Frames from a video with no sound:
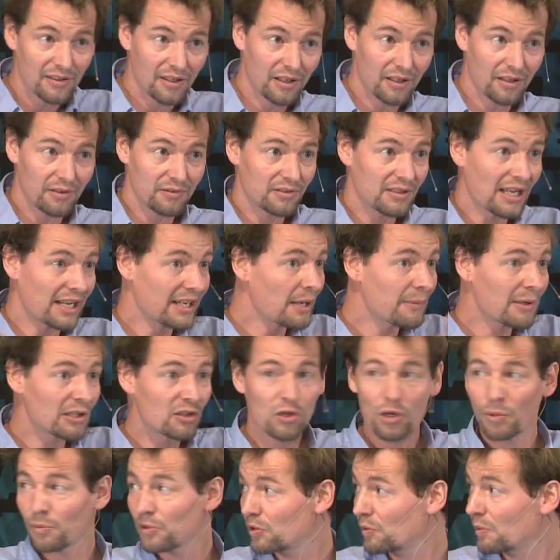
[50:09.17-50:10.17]
um, dynamic
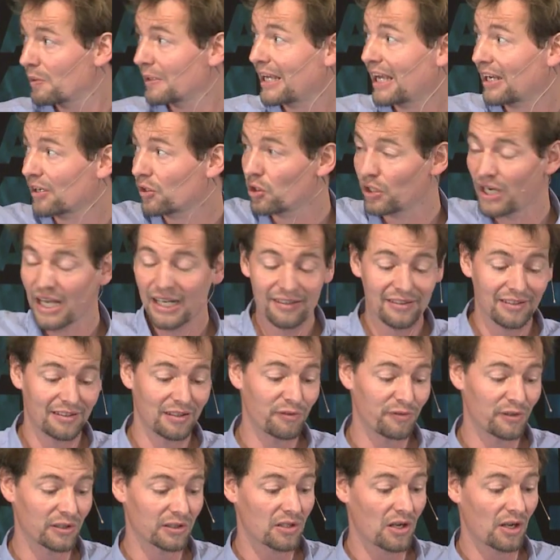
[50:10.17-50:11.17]
geometry, we can connect the
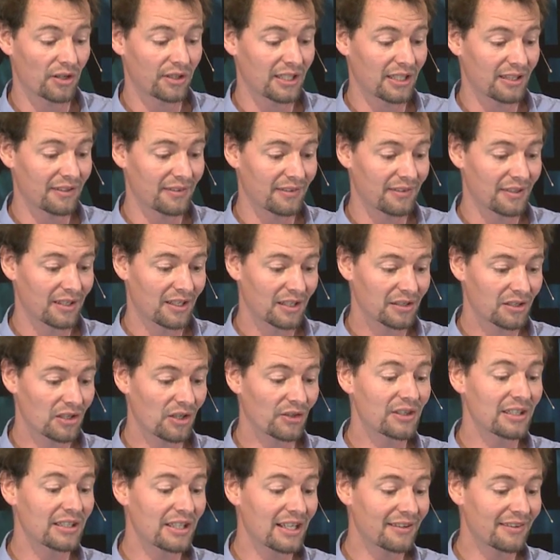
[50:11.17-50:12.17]
different contents,
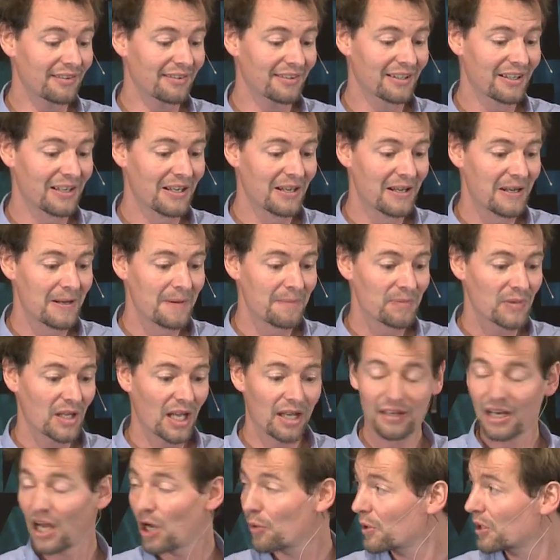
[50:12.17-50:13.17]
continents.
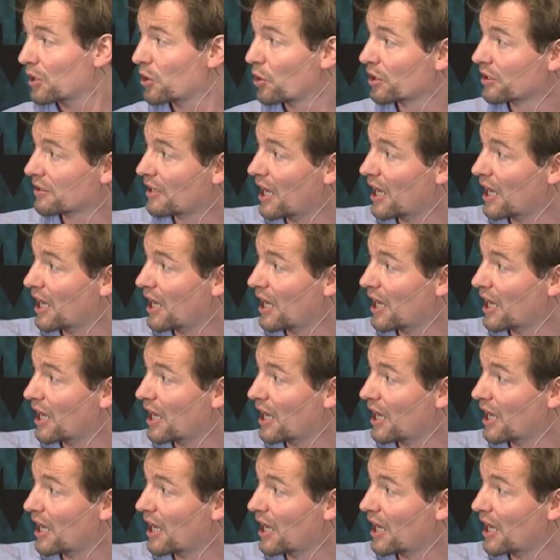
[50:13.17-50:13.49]
And now we're going